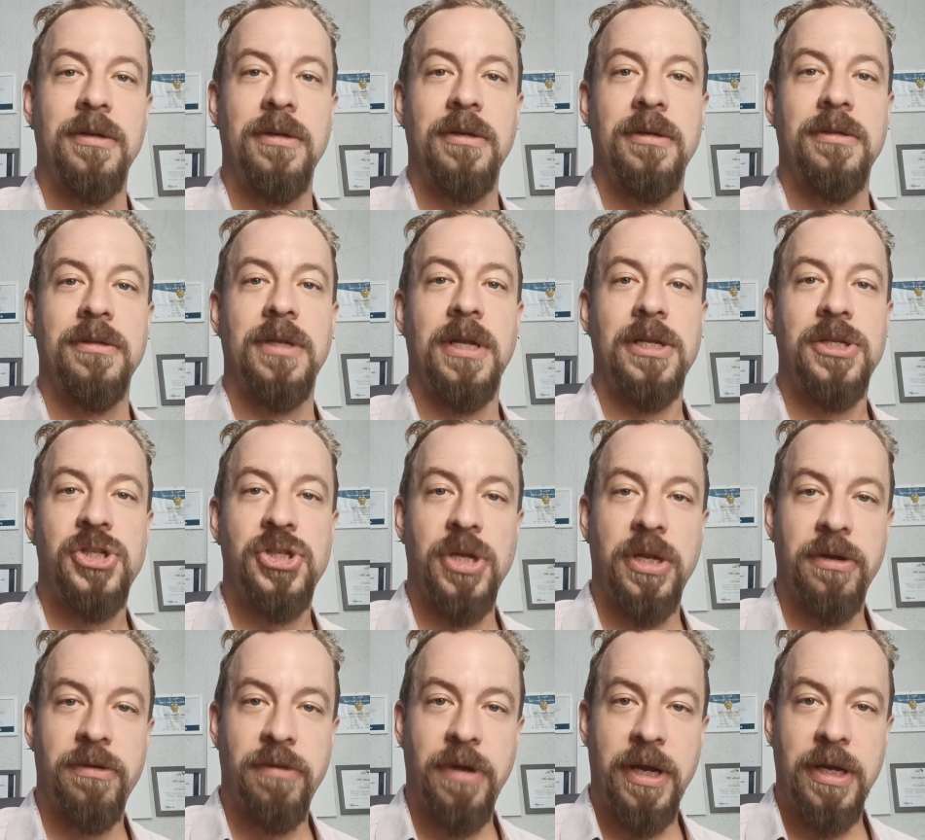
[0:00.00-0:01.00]
that's
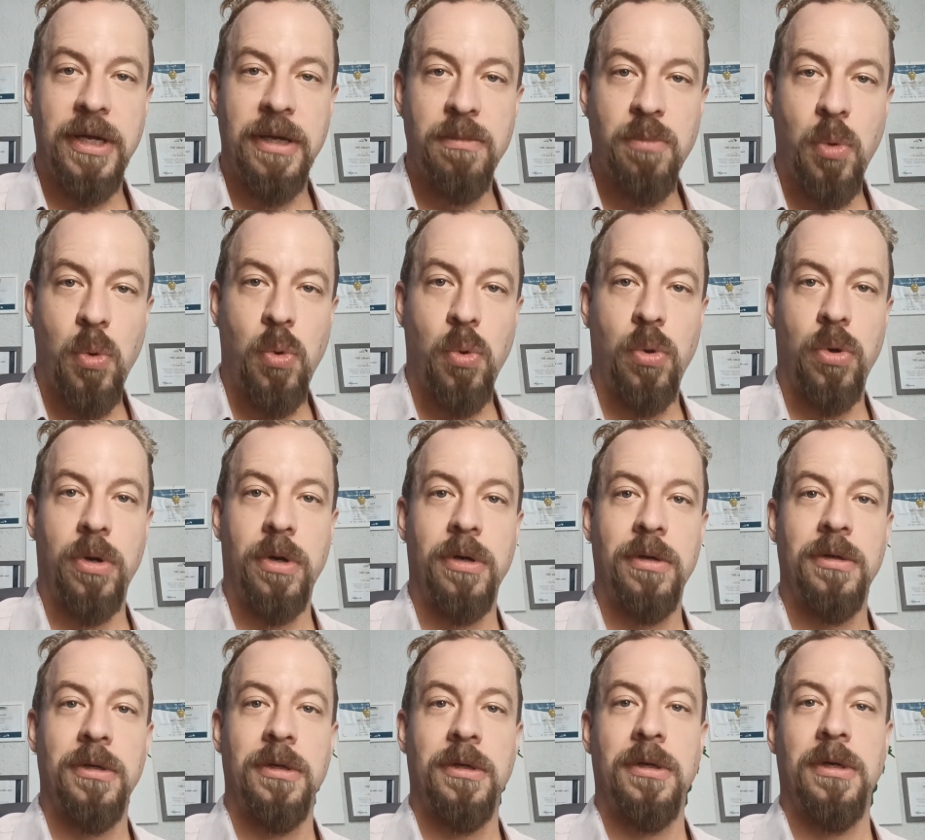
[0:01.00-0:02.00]
generating more
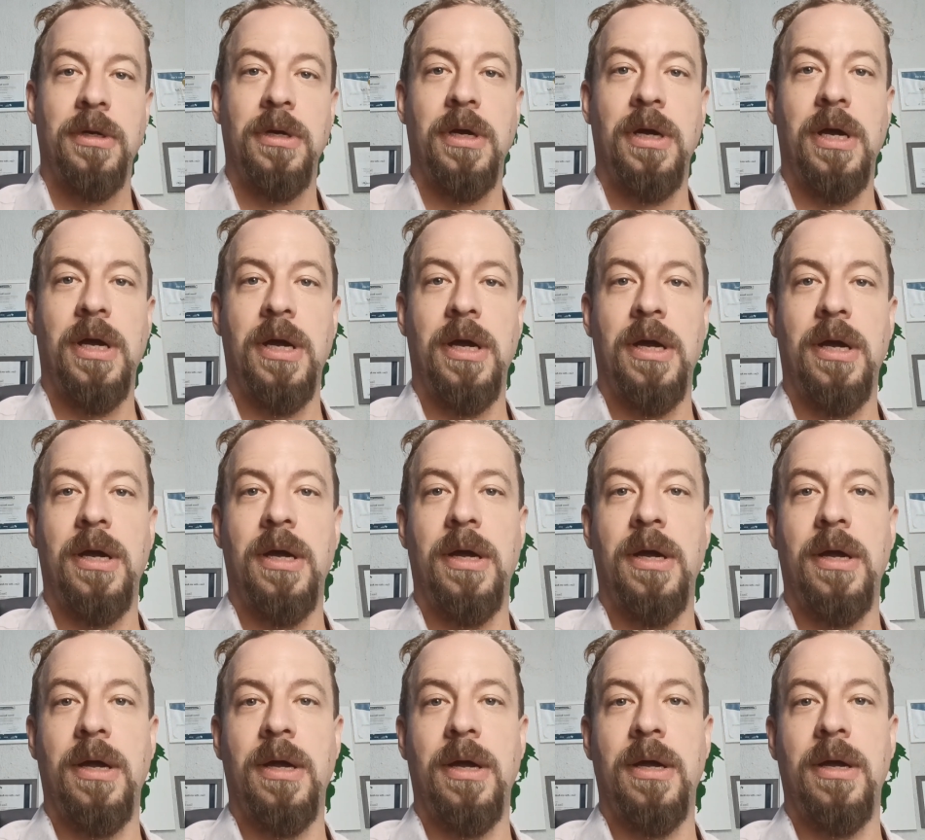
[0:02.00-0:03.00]

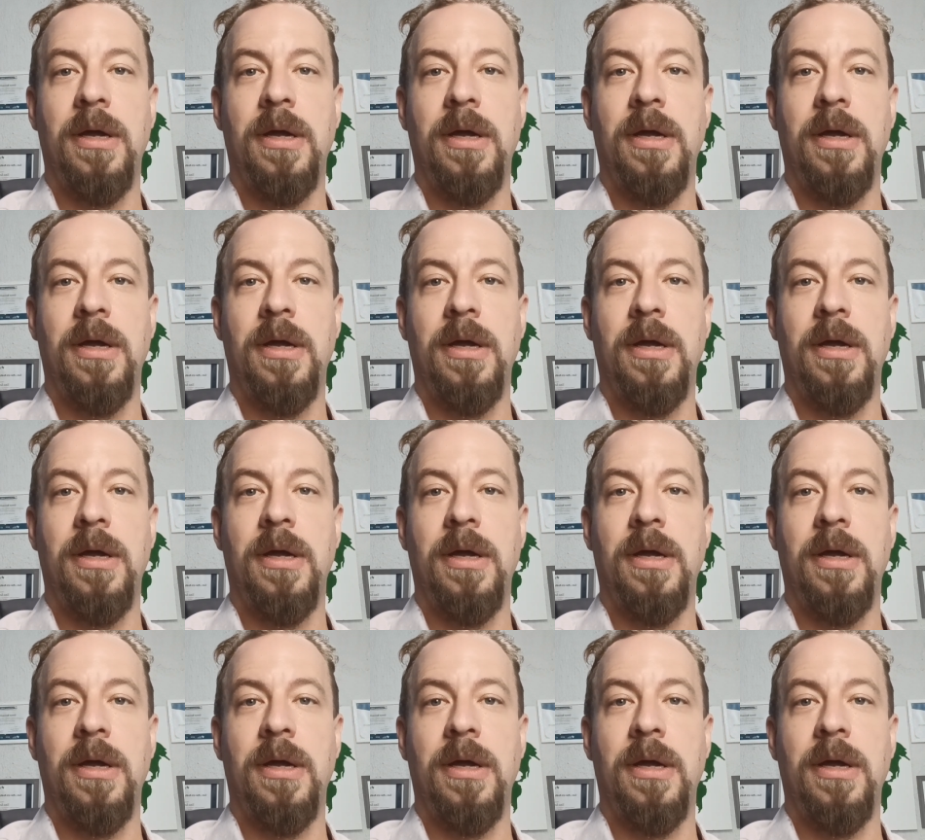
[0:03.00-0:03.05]
uh,